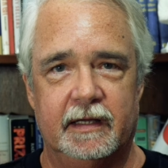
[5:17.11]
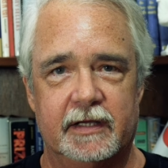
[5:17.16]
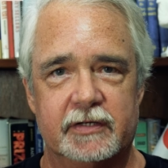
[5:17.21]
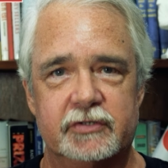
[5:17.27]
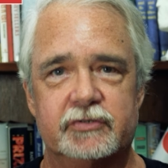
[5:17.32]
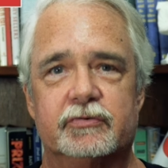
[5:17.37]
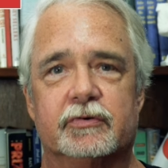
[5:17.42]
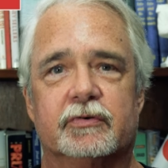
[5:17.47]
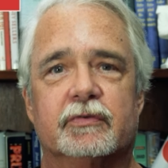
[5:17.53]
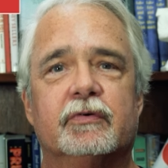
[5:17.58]

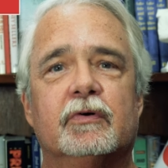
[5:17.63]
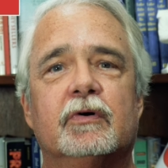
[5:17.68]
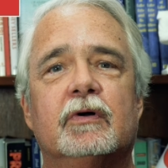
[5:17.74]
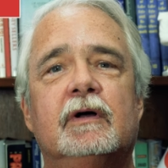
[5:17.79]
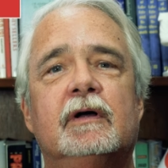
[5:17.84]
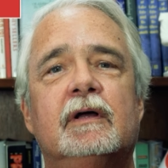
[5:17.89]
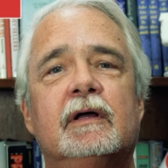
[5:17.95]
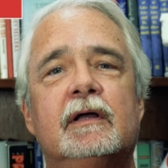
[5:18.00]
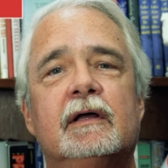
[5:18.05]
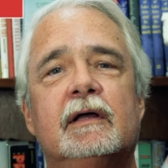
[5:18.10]
is truthful,
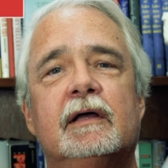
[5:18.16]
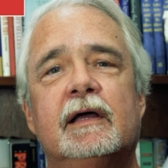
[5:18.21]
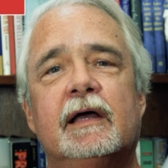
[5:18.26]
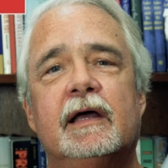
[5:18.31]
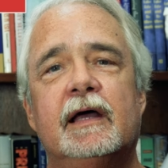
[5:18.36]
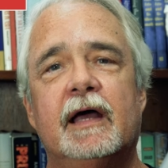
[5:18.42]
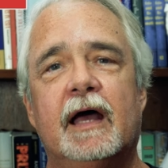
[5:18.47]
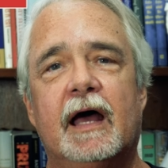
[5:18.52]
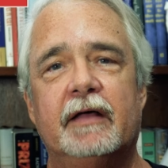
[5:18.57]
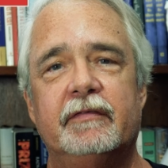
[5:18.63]

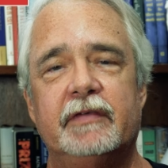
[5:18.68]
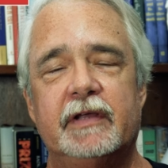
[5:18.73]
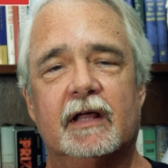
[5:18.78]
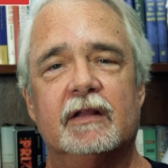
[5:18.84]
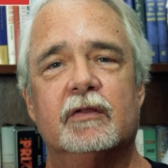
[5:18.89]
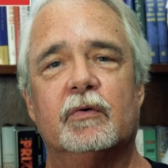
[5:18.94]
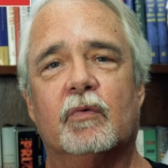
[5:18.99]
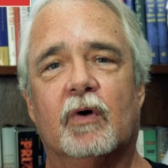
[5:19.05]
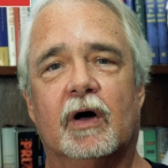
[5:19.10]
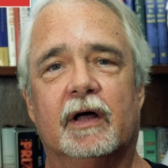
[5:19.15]
and the
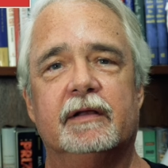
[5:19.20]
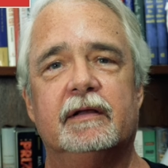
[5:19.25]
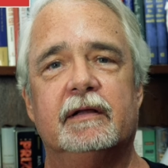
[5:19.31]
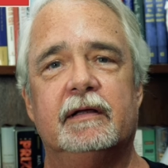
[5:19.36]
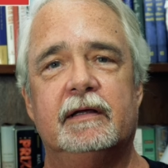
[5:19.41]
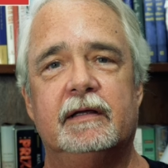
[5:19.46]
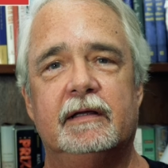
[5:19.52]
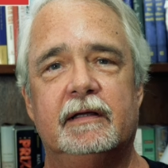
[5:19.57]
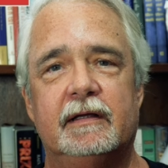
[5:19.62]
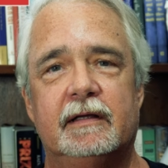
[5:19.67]
other one
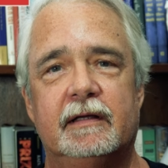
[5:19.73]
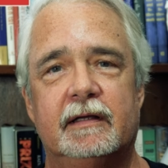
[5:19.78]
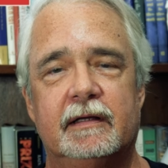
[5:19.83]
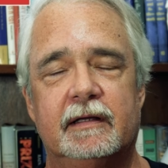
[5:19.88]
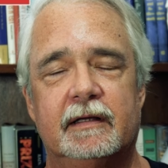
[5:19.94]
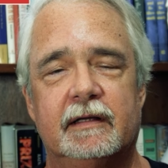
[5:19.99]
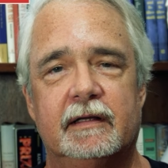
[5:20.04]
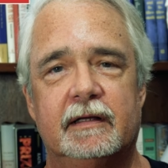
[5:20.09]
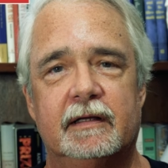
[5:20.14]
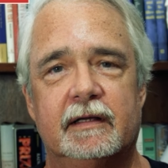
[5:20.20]

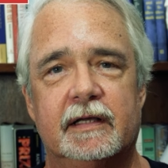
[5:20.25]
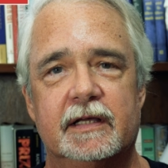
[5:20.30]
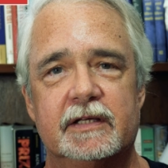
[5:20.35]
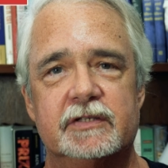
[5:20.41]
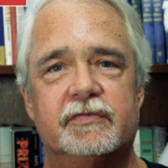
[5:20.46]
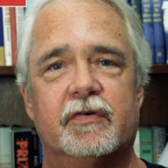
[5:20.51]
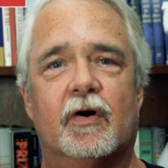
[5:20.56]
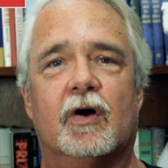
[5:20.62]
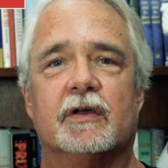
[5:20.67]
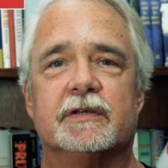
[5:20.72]

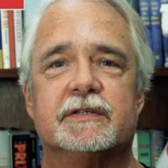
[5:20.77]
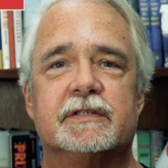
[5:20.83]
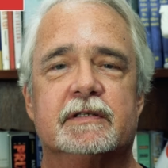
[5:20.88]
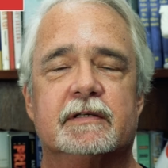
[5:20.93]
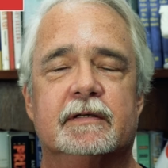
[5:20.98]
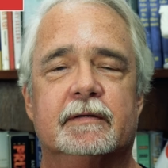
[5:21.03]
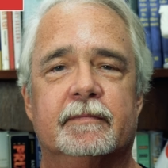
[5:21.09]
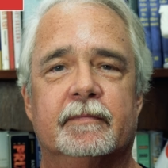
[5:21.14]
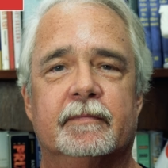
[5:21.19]
is false.